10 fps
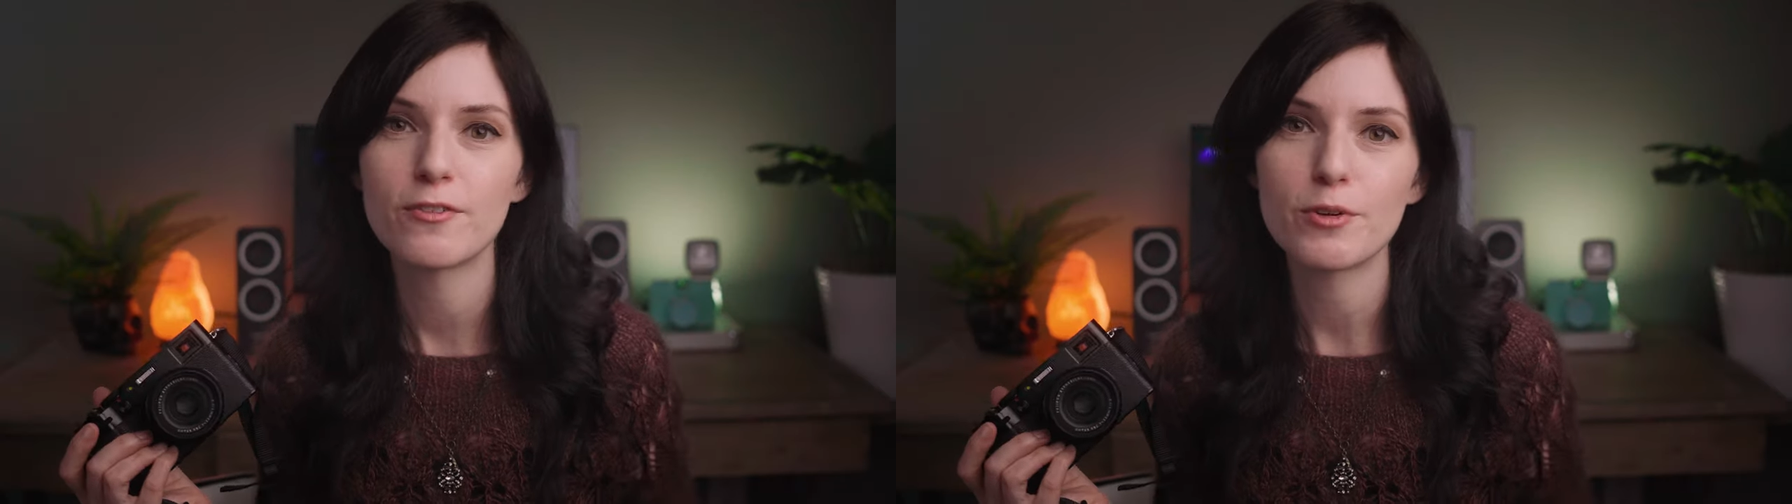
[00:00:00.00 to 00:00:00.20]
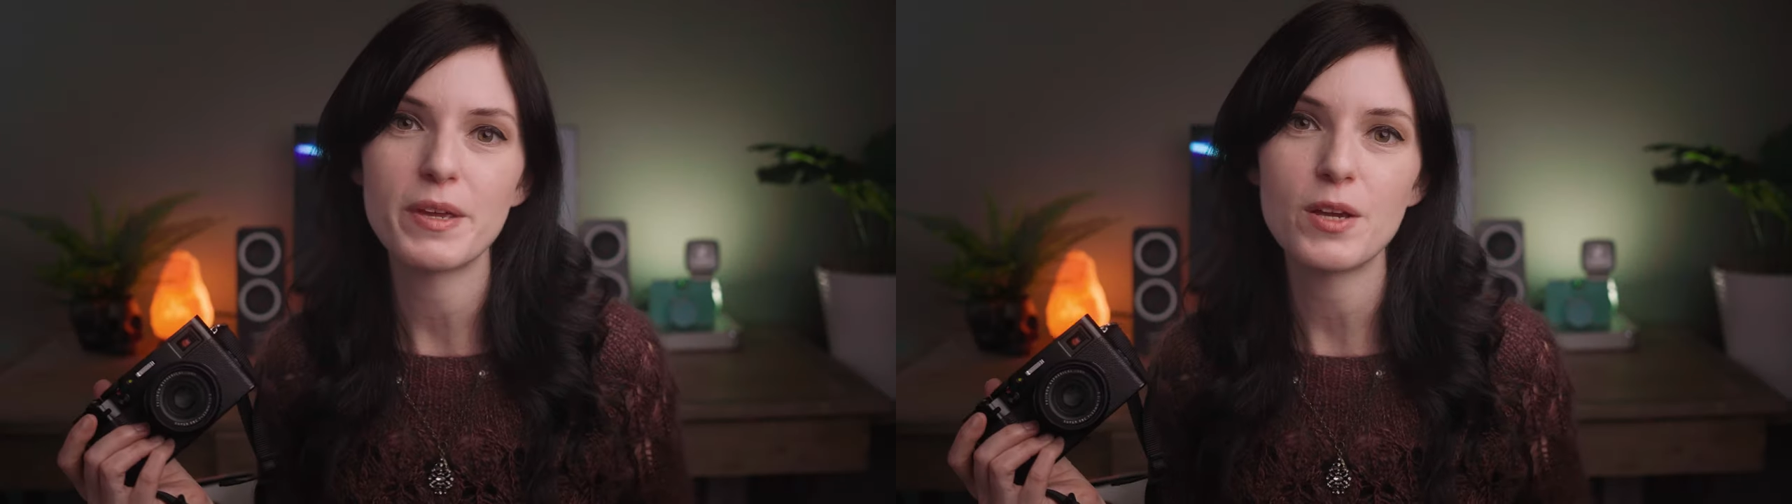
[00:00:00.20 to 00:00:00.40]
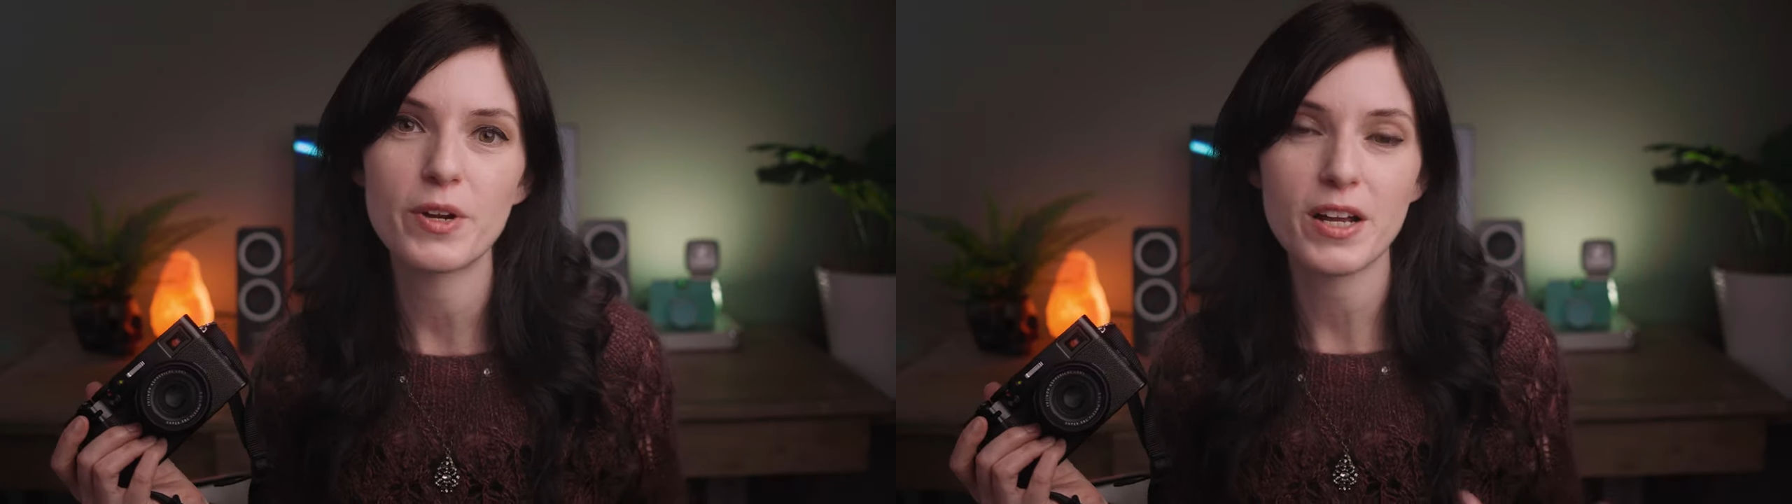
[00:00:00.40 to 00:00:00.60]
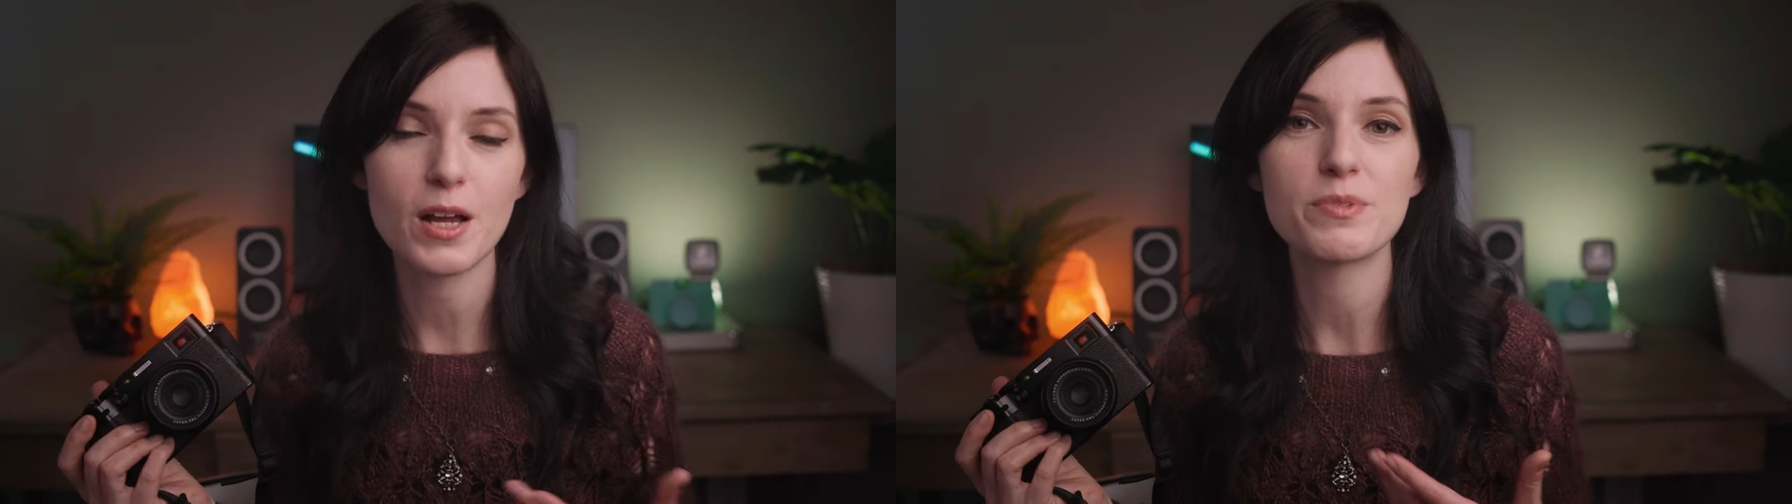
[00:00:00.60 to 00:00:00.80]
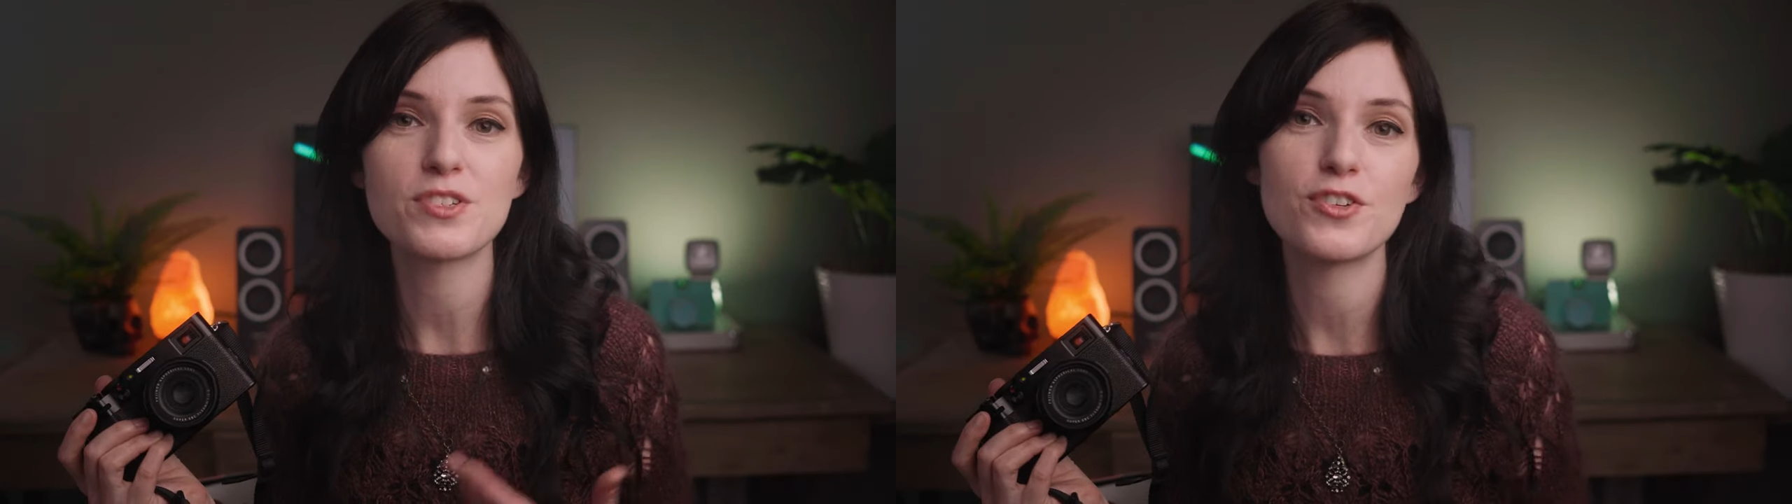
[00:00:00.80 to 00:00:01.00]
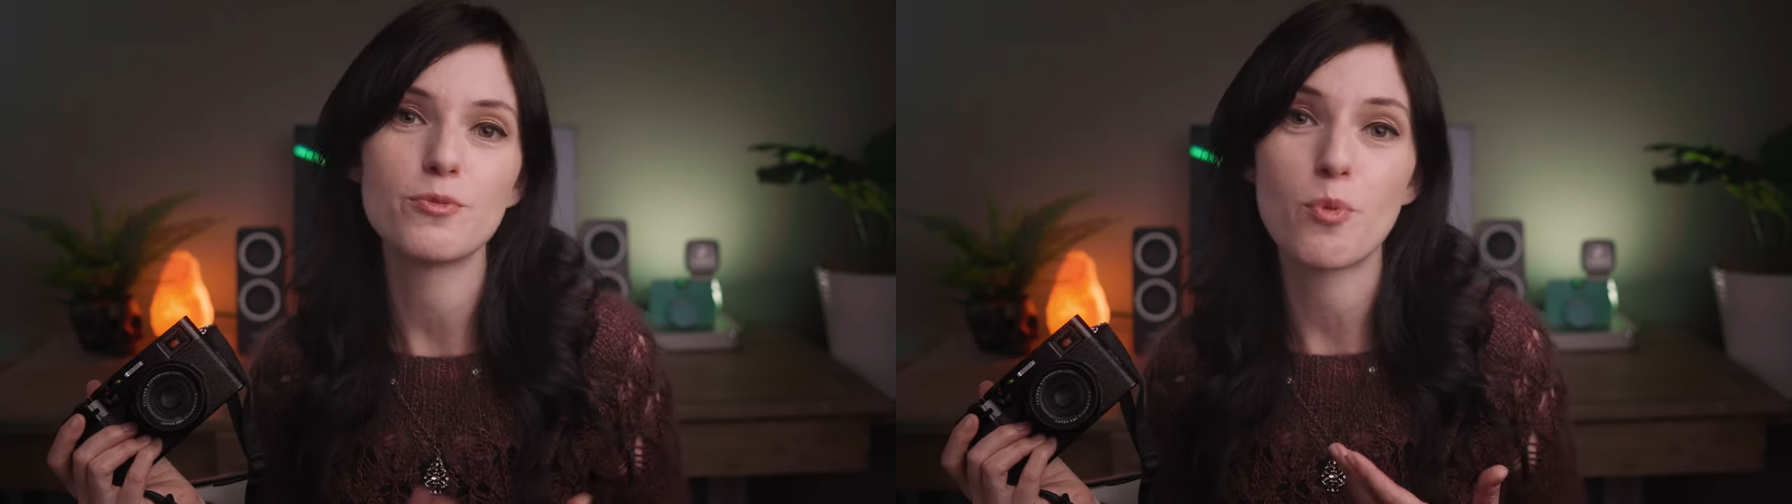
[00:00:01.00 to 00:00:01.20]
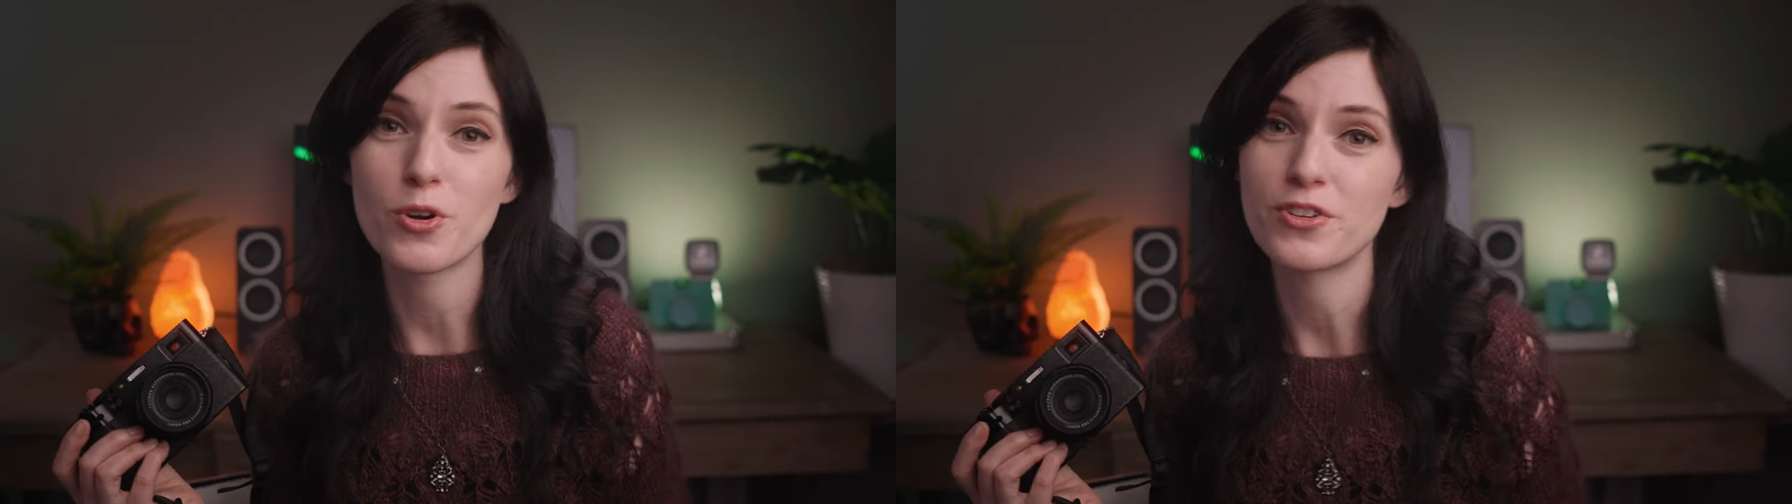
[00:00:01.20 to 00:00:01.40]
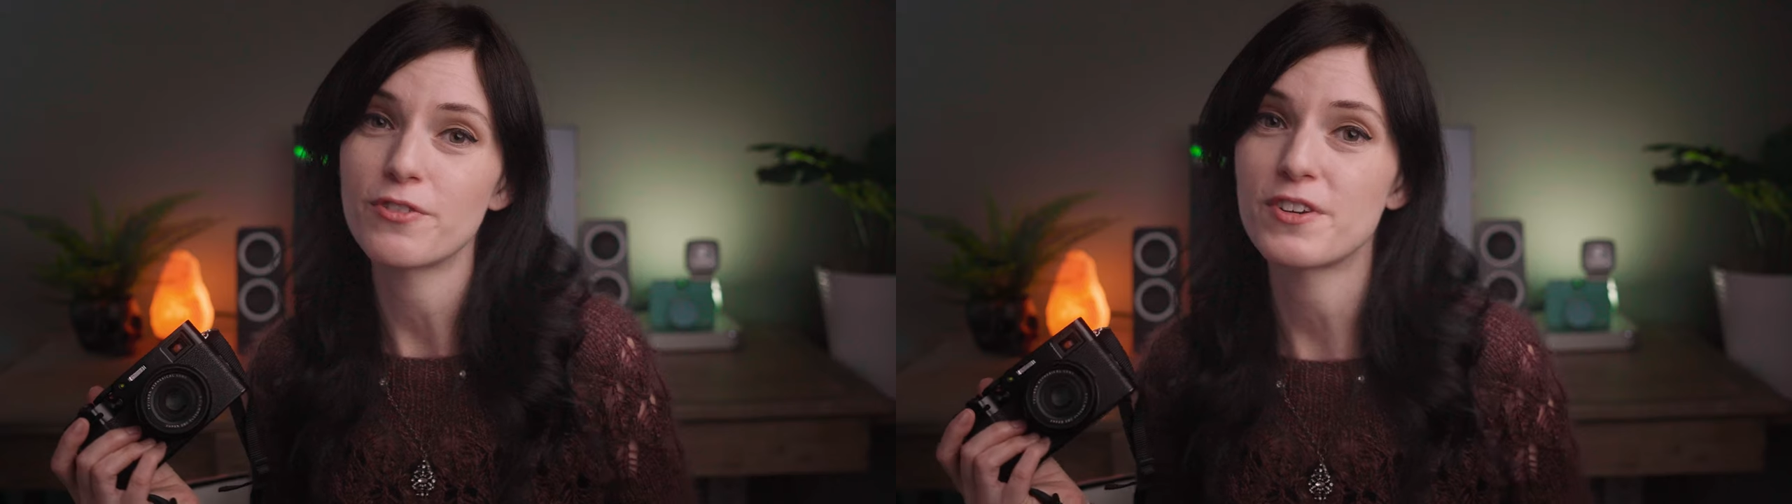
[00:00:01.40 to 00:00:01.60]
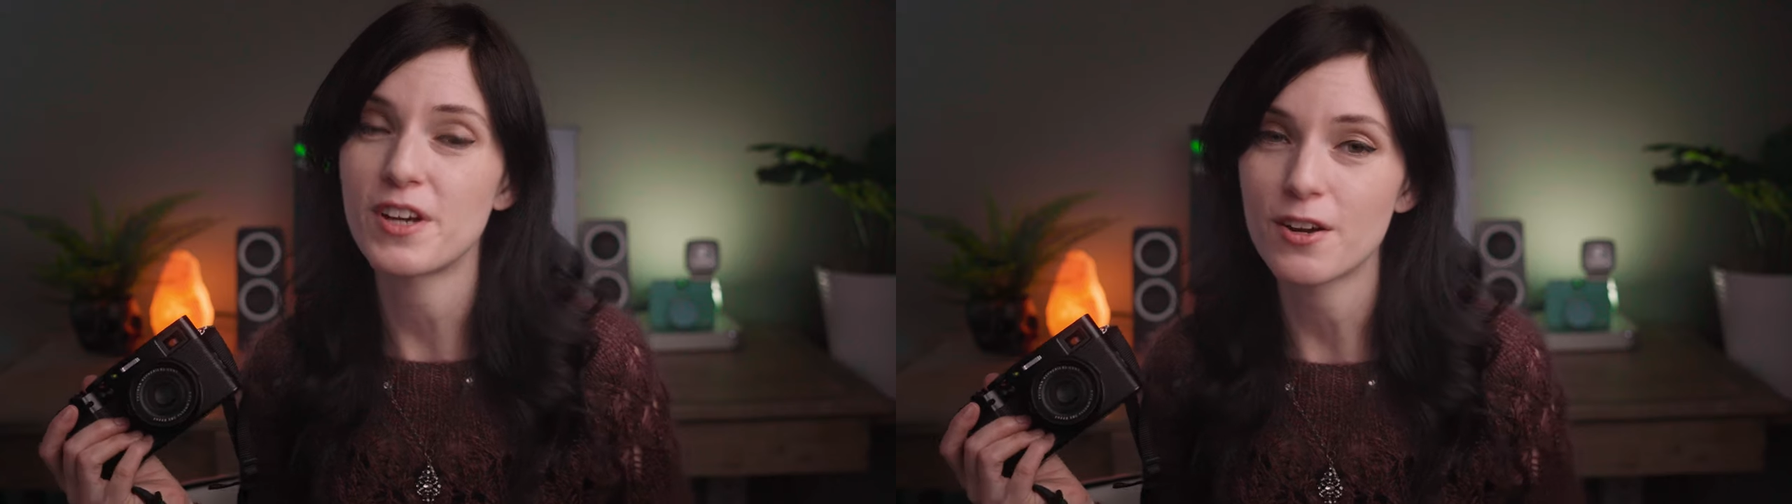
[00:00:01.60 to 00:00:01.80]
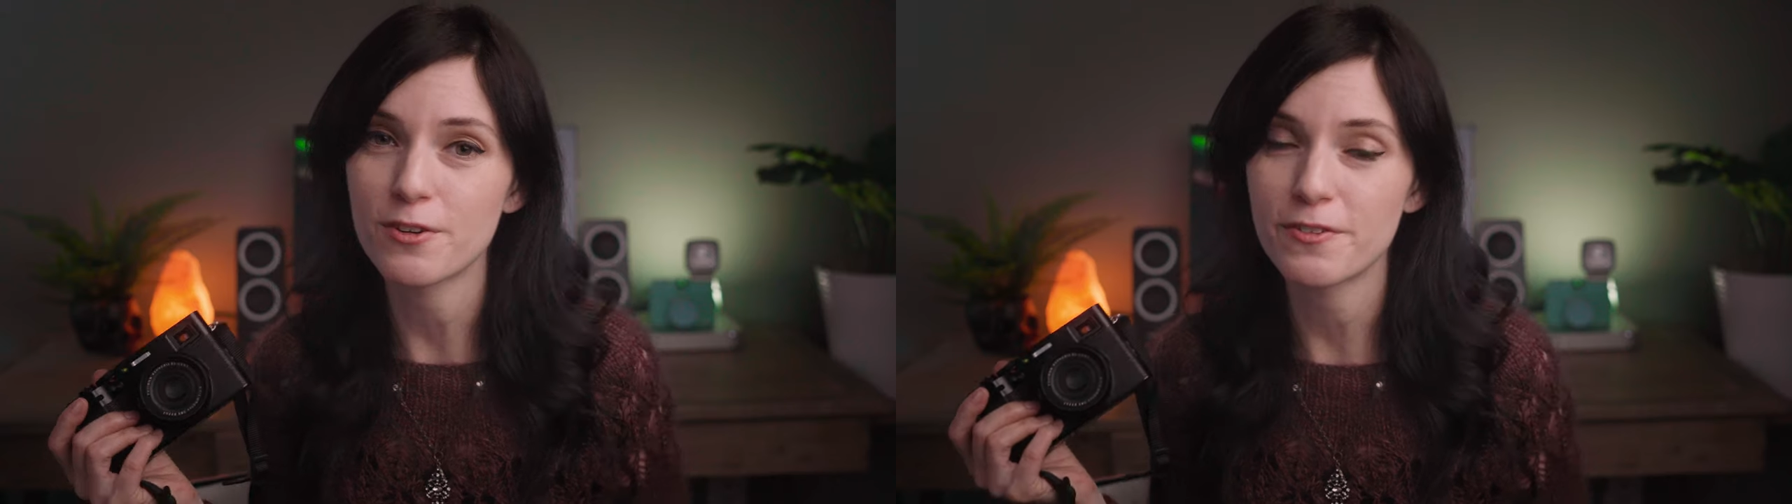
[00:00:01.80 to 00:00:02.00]
For me, when it comes to portrait
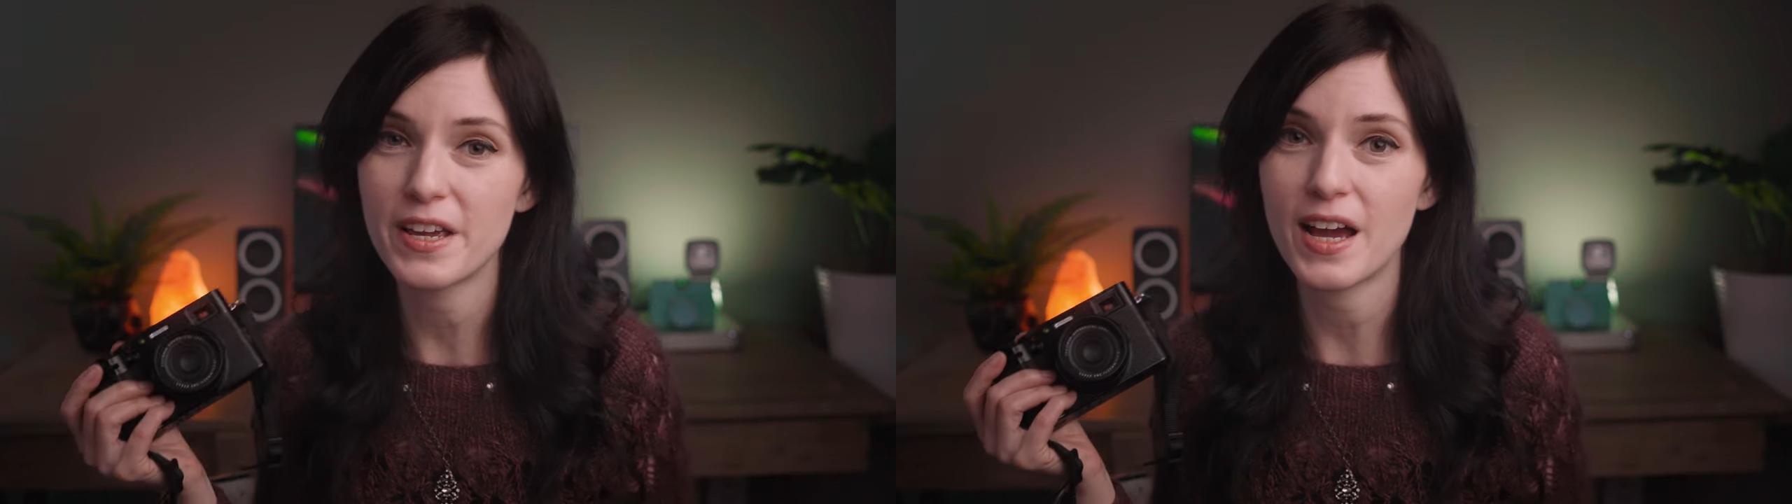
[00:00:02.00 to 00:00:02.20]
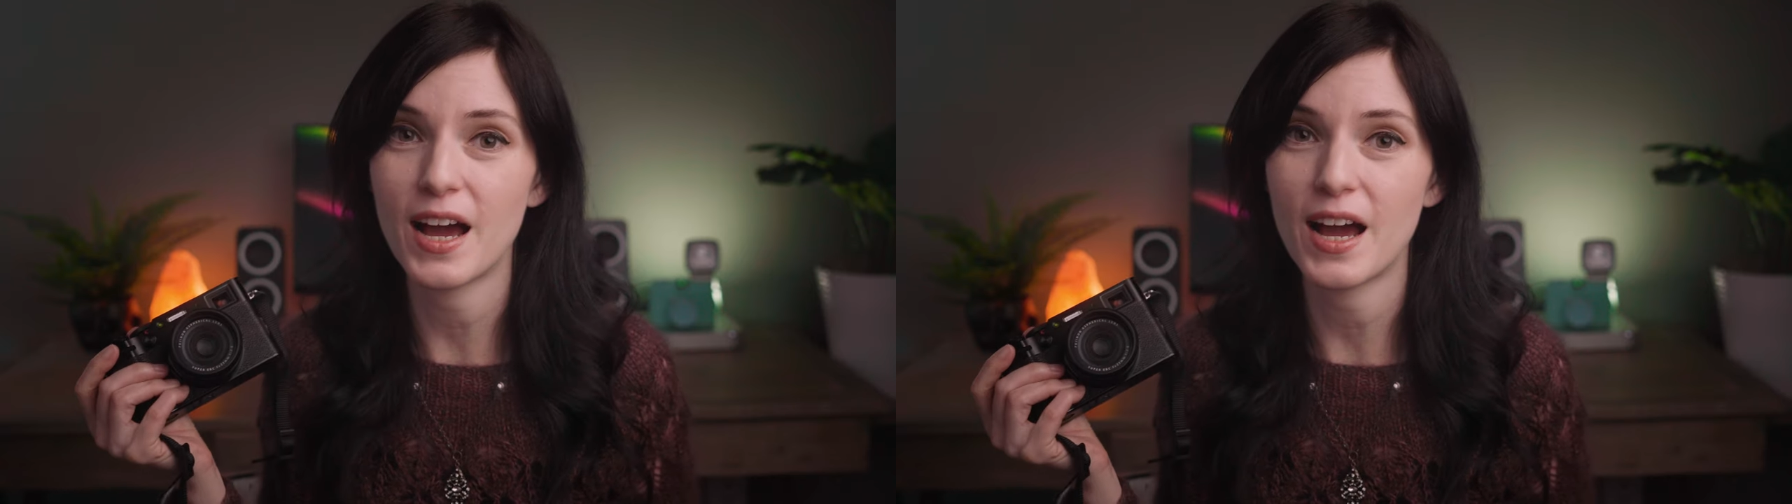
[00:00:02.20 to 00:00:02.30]
photography,